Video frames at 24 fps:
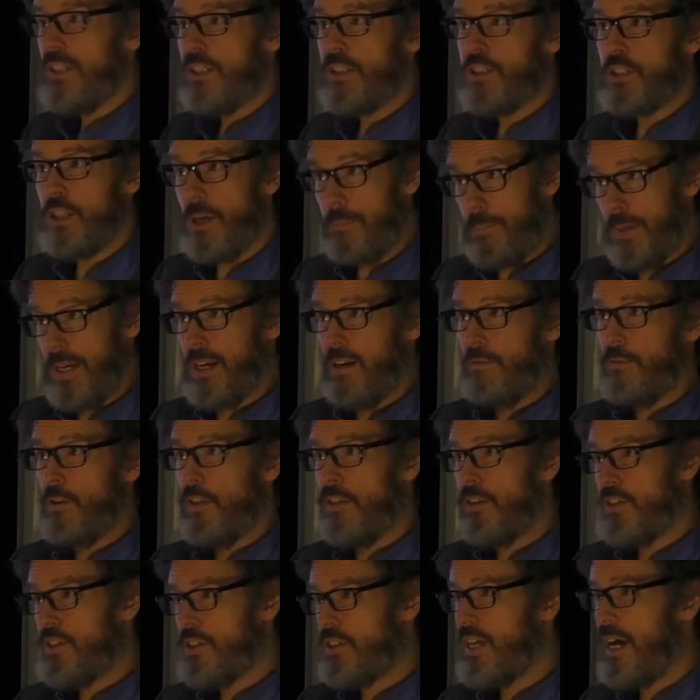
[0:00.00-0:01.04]
is typical for
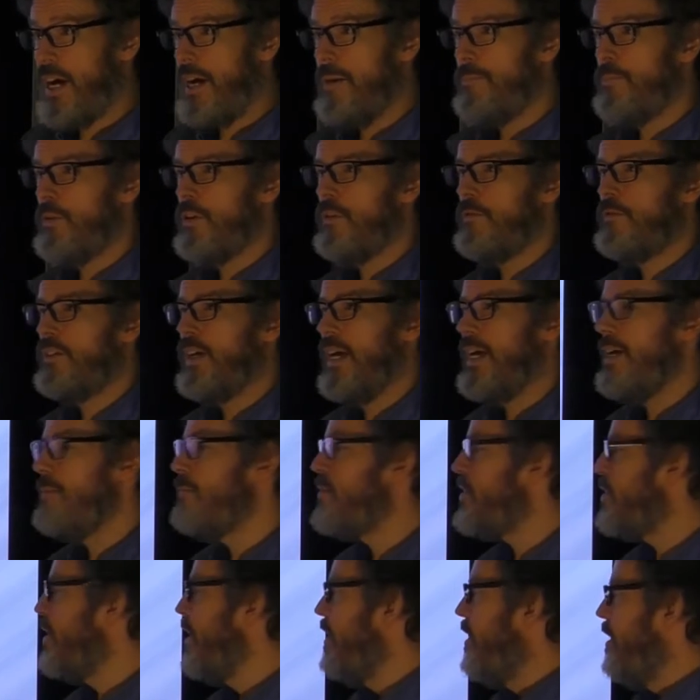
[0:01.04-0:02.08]
this type of
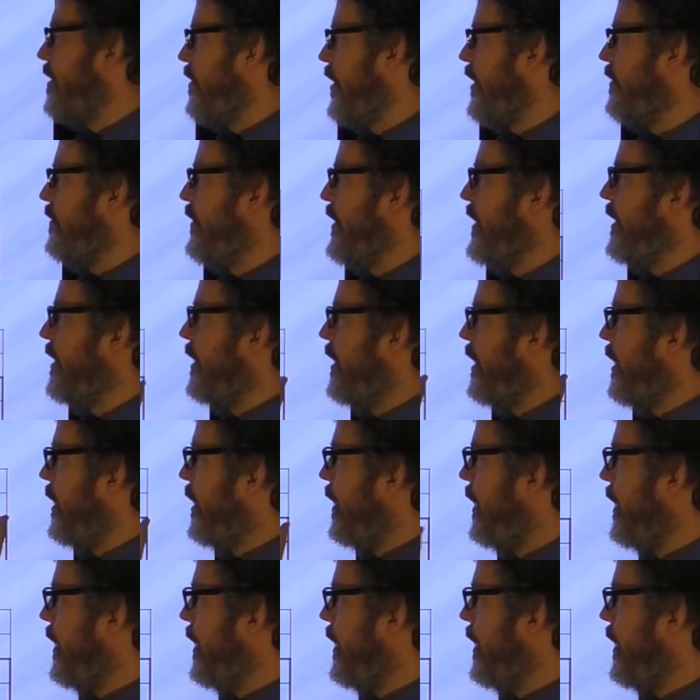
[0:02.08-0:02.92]
games, that we